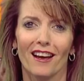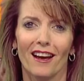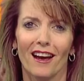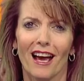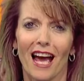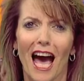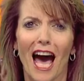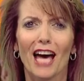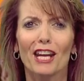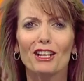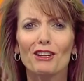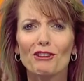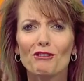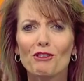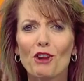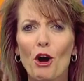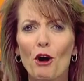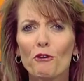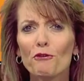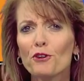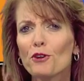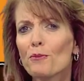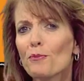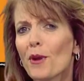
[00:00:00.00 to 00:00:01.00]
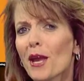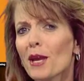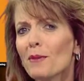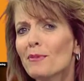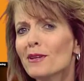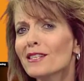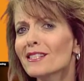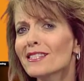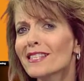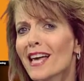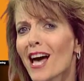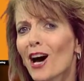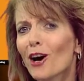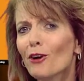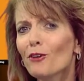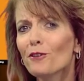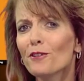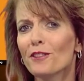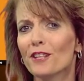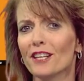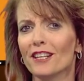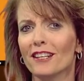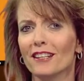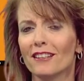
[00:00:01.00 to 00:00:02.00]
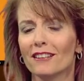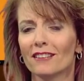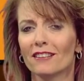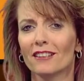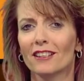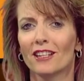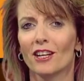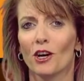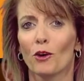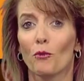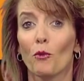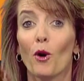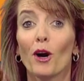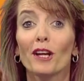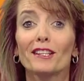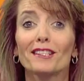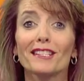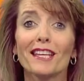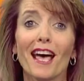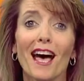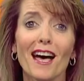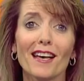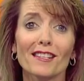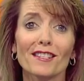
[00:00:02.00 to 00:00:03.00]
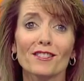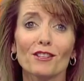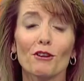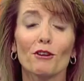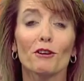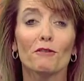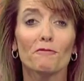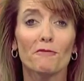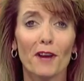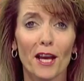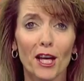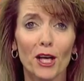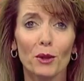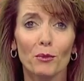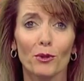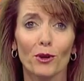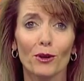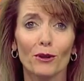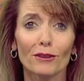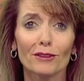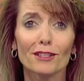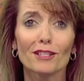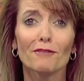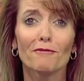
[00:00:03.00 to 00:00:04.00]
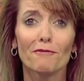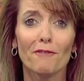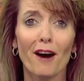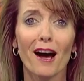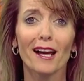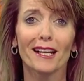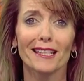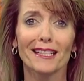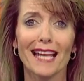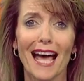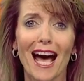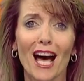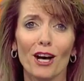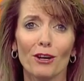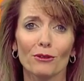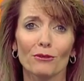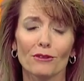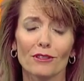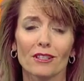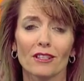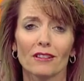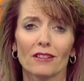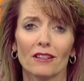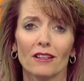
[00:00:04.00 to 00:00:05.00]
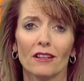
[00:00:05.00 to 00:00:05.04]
How do you know if your baby is healthy? What tests are available to find out?